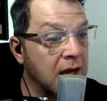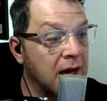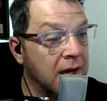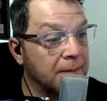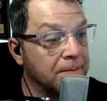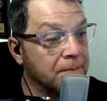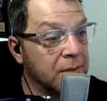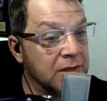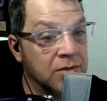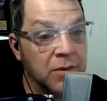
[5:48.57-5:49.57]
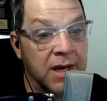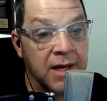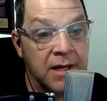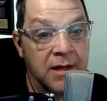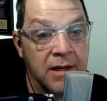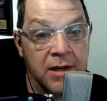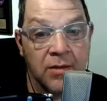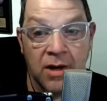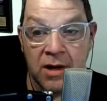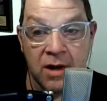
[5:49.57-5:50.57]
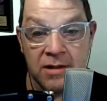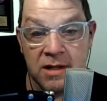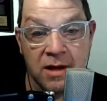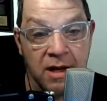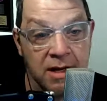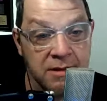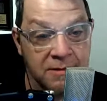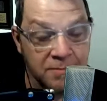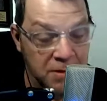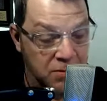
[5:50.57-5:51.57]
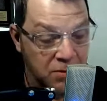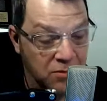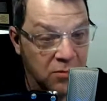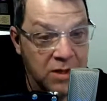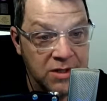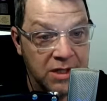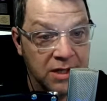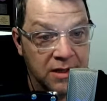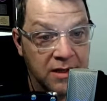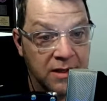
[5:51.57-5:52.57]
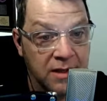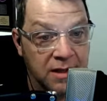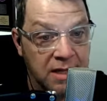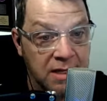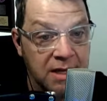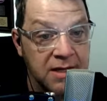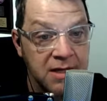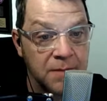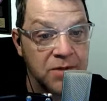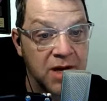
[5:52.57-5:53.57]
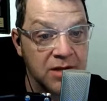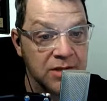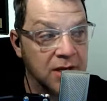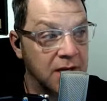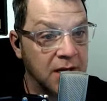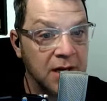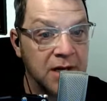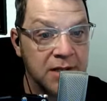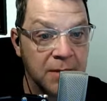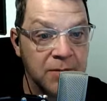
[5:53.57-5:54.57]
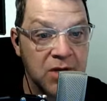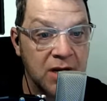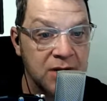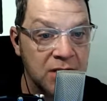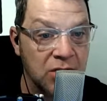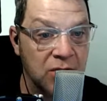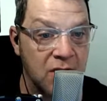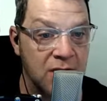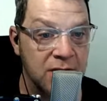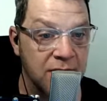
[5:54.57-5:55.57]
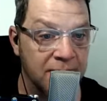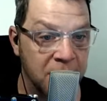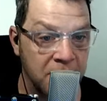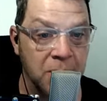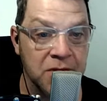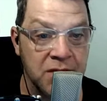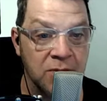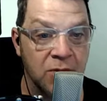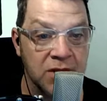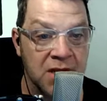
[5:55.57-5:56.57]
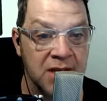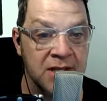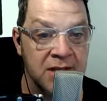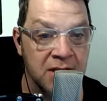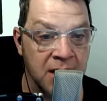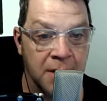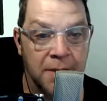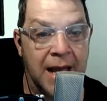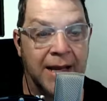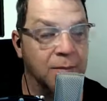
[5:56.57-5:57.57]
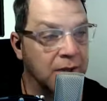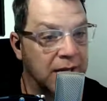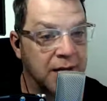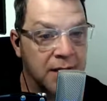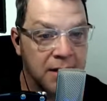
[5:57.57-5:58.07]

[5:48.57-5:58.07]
But so we had, a constant audience of people watching I had to set up chairs. I literally had to set up chairs in the garage for people to sit and watch kittens in a pack and play.